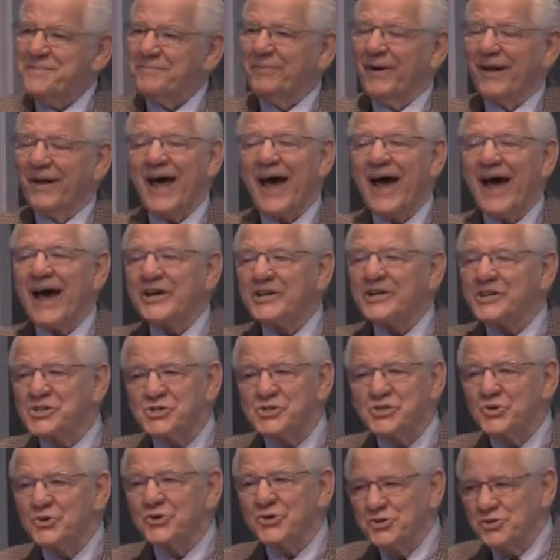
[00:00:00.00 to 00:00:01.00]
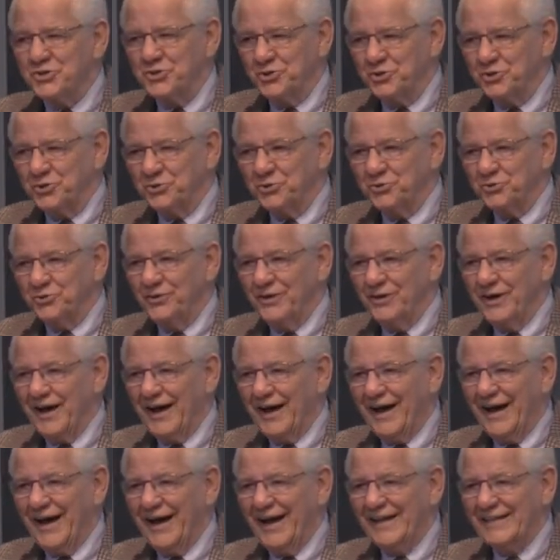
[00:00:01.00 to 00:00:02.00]
but I assure you
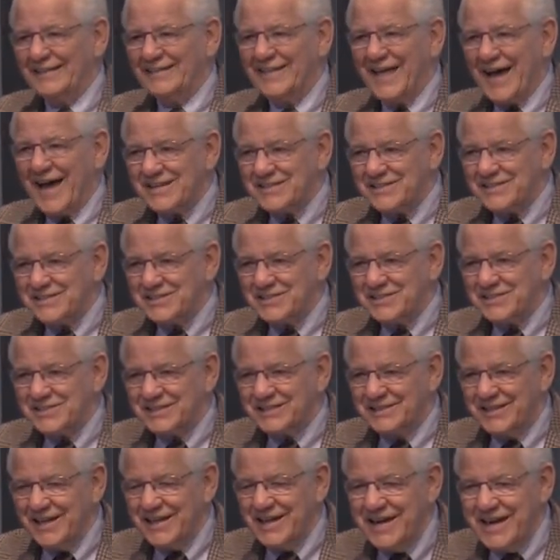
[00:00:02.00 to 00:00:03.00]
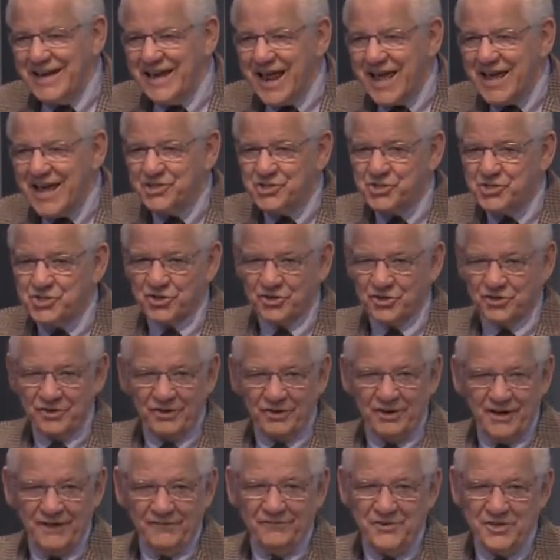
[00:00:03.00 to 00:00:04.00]
that's the
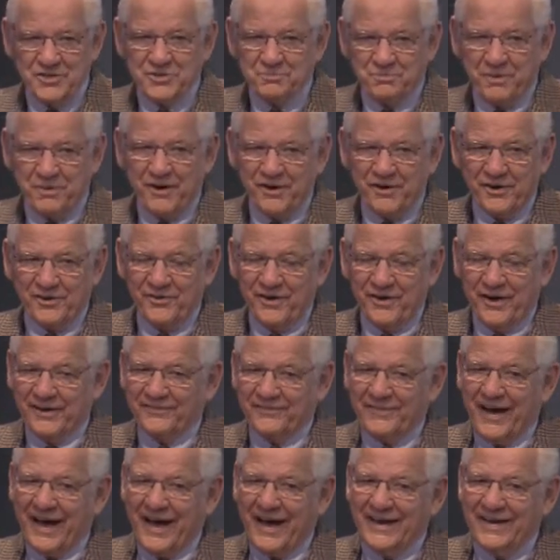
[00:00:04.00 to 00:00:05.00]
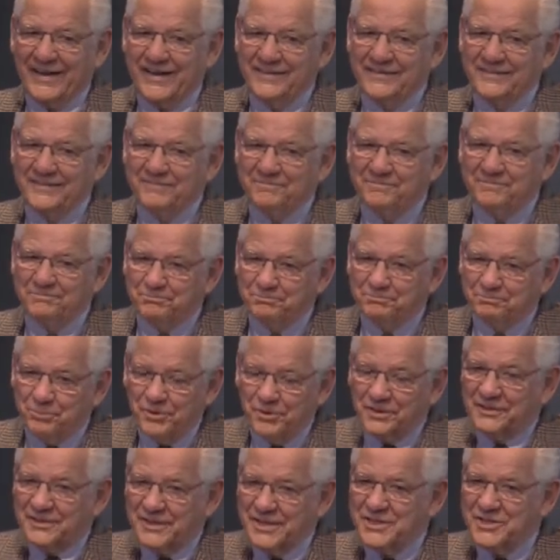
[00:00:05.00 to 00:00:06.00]
nature of this paragraph. I didn't
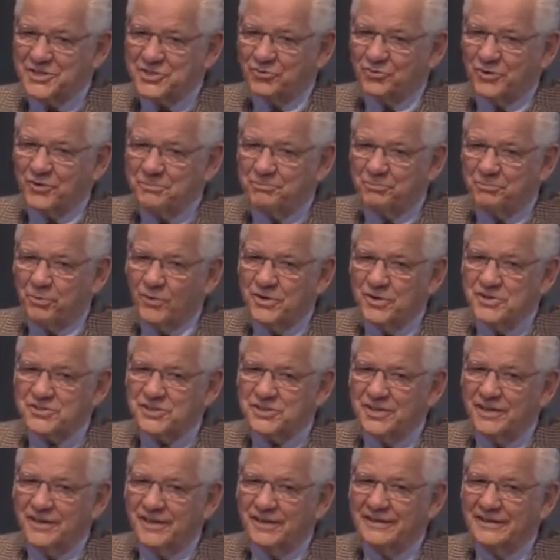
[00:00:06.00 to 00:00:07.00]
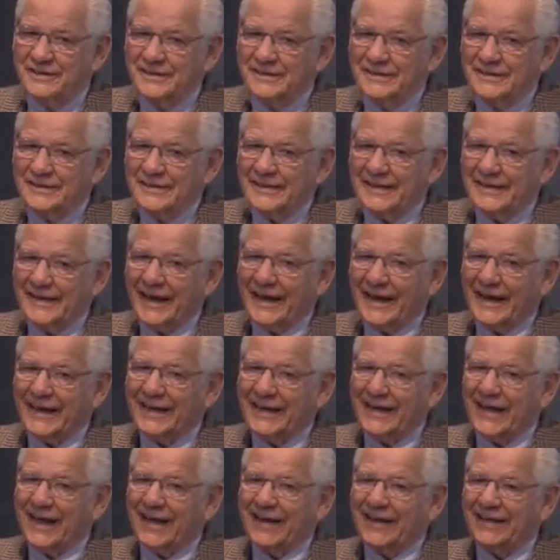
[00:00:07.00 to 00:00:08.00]
put these three points in it. I
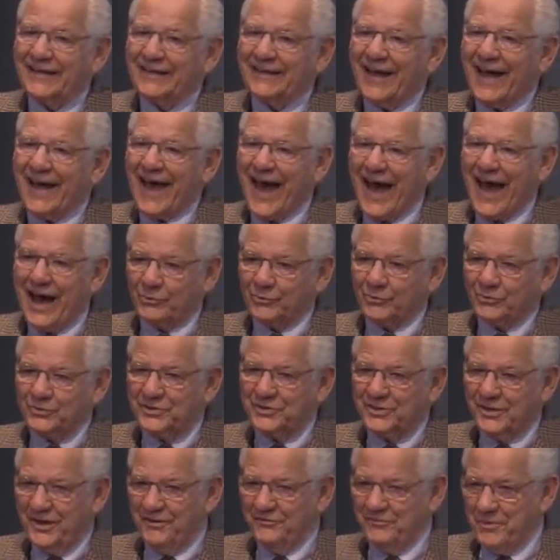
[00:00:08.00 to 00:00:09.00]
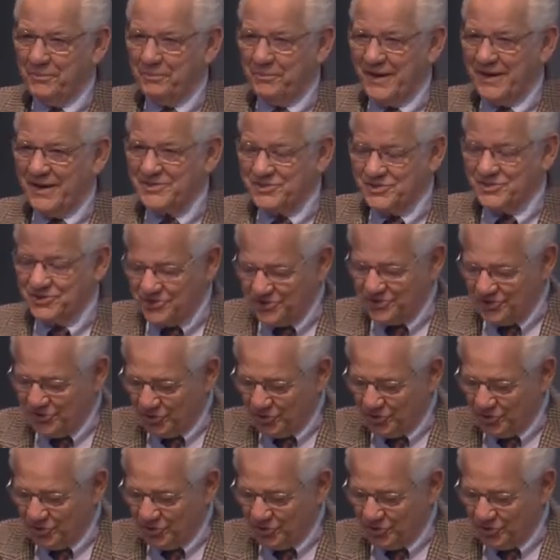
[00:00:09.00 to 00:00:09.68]
got it out of the passage.